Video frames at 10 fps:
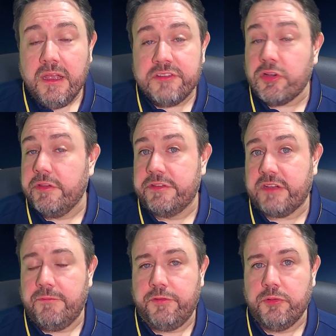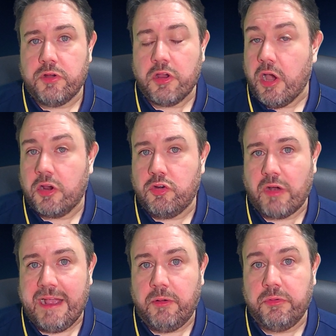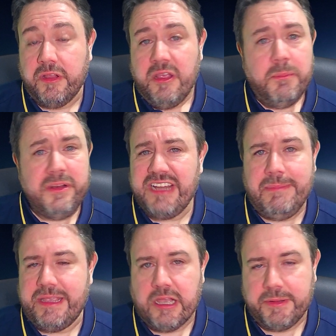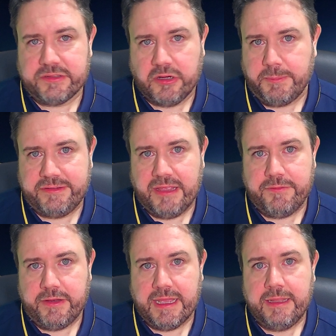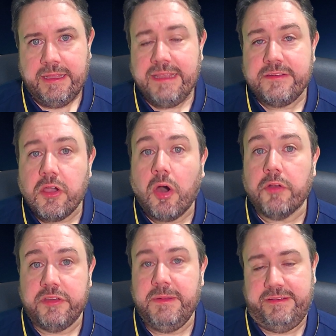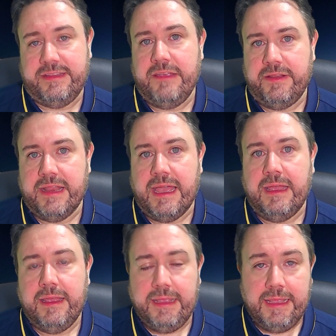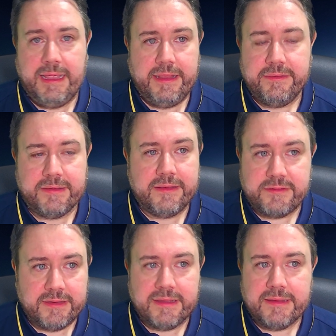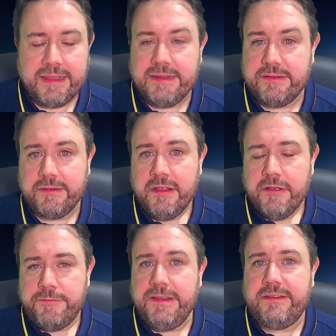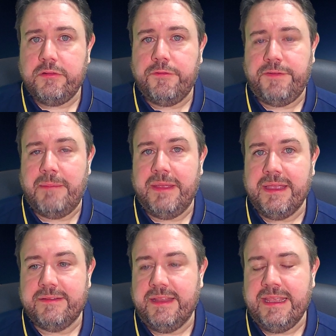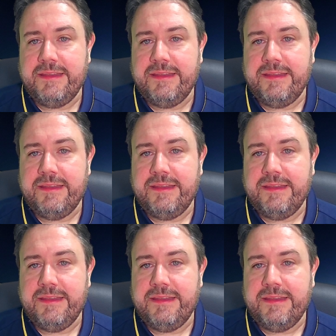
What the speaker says: shot that's come through a crowd, but Jamie Cummings got to be saving that. He's got to be saving that. He's feast or famine, isn't he?